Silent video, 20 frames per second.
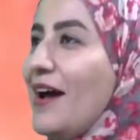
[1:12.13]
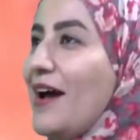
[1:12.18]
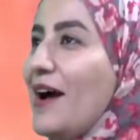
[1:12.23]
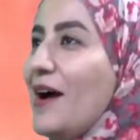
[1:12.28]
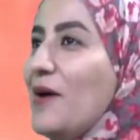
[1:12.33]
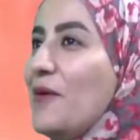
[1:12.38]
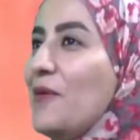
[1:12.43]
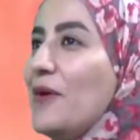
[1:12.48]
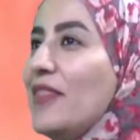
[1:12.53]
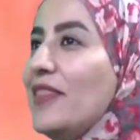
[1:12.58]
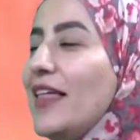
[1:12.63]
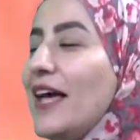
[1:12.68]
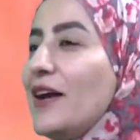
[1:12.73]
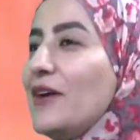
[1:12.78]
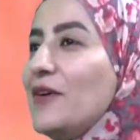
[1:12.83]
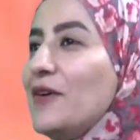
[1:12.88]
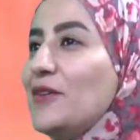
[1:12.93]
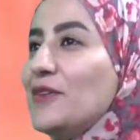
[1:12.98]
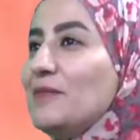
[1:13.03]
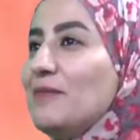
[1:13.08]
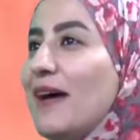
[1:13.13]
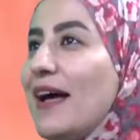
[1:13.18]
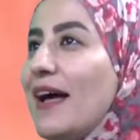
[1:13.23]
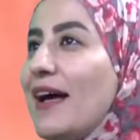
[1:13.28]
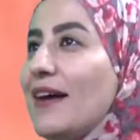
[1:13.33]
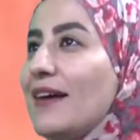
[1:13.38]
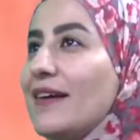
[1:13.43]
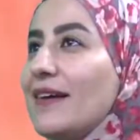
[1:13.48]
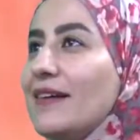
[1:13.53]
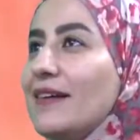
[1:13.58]
Uh, well, that goes
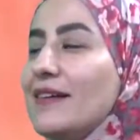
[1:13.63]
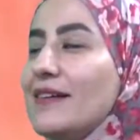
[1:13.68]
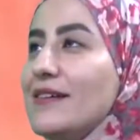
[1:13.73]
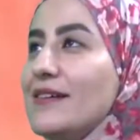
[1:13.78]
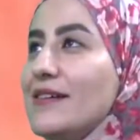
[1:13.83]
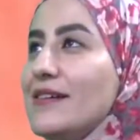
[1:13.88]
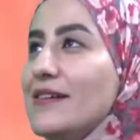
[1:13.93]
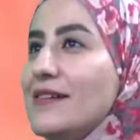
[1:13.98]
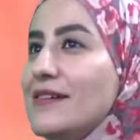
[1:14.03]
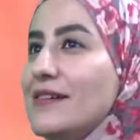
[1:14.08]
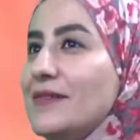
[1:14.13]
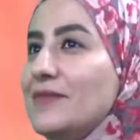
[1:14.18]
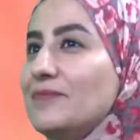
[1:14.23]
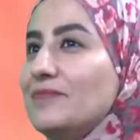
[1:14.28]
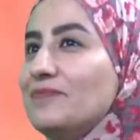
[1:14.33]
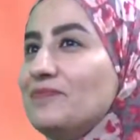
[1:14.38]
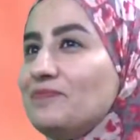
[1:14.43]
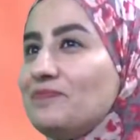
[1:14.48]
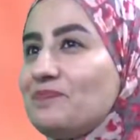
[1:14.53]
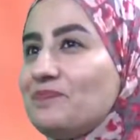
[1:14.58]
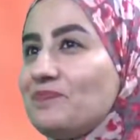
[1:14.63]
back um,